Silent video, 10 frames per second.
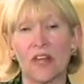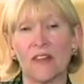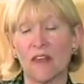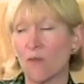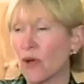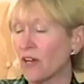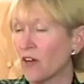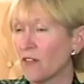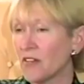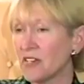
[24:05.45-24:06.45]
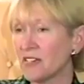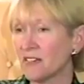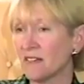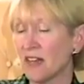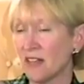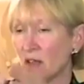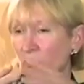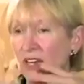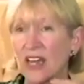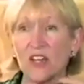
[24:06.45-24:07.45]
They went on these, they
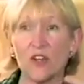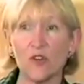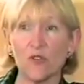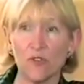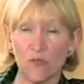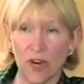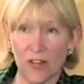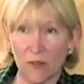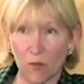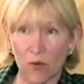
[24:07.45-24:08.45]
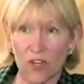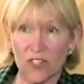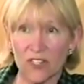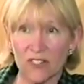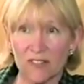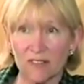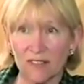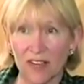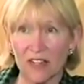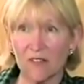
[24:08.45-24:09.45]
would get nude and run in the woods
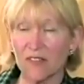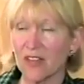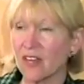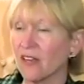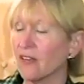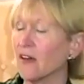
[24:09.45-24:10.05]
kind of thing.